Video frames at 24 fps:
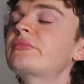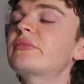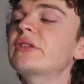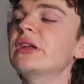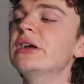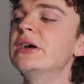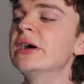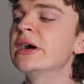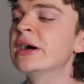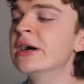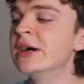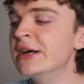
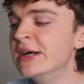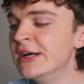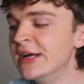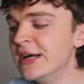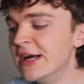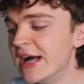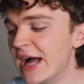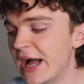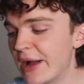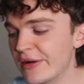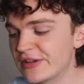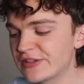I
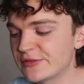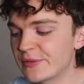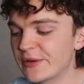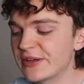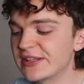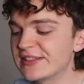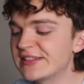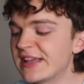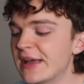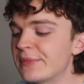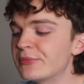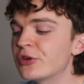was about
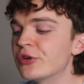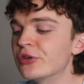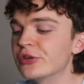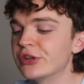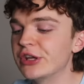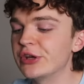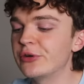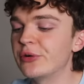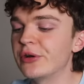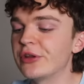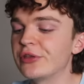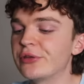to say I'm
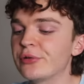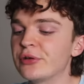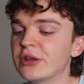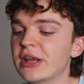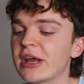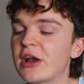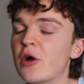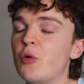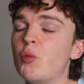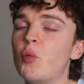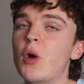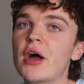currently going through,
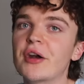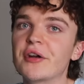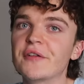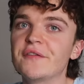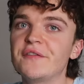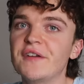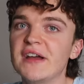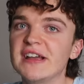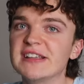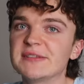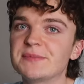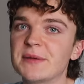like, a water
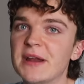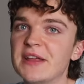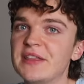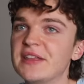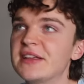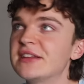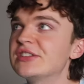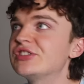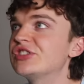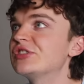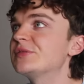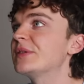phase, but I
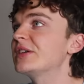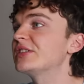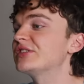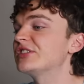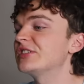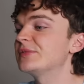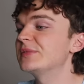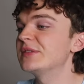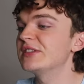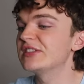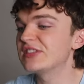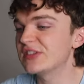think it's just because
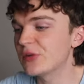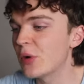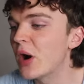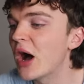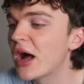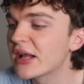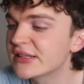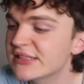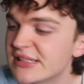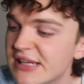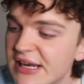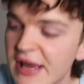it's been so
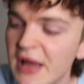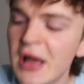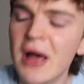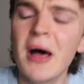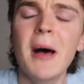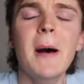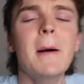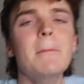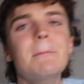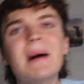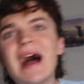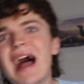hot today.
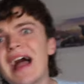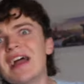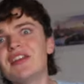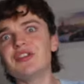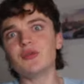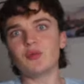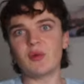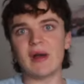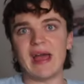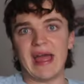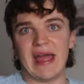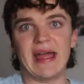By the
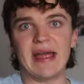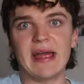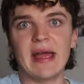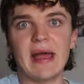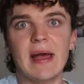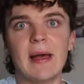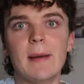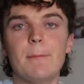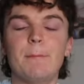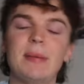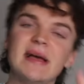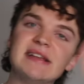way,
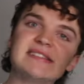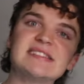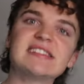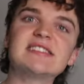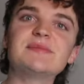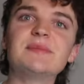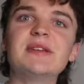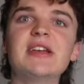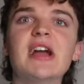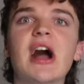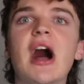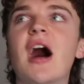pisses
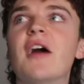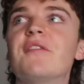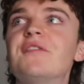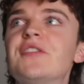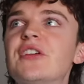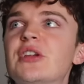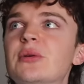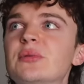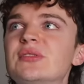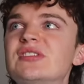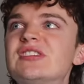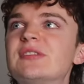me off
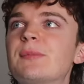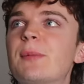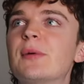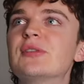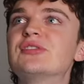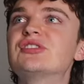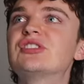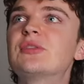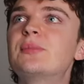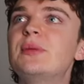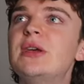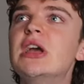that it was
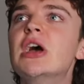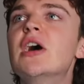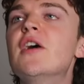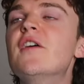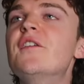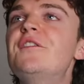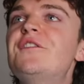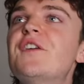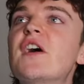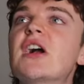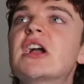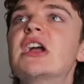supposed to be
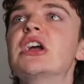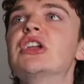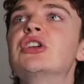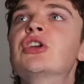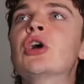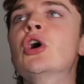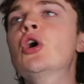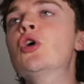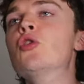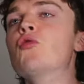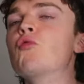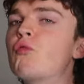
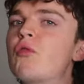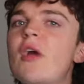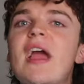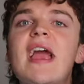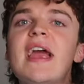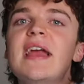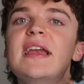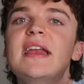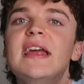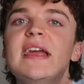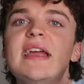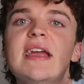fucking
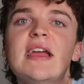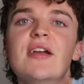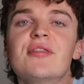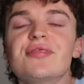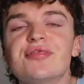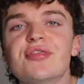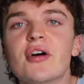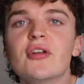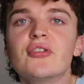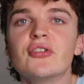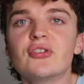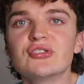rainy and
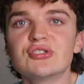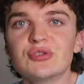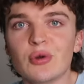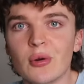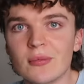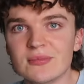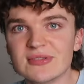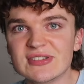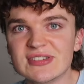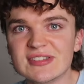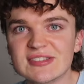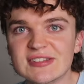
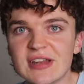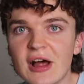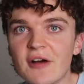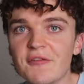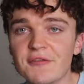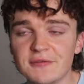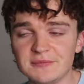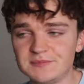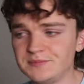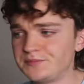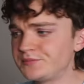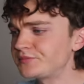thunderstorms and
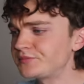stuff,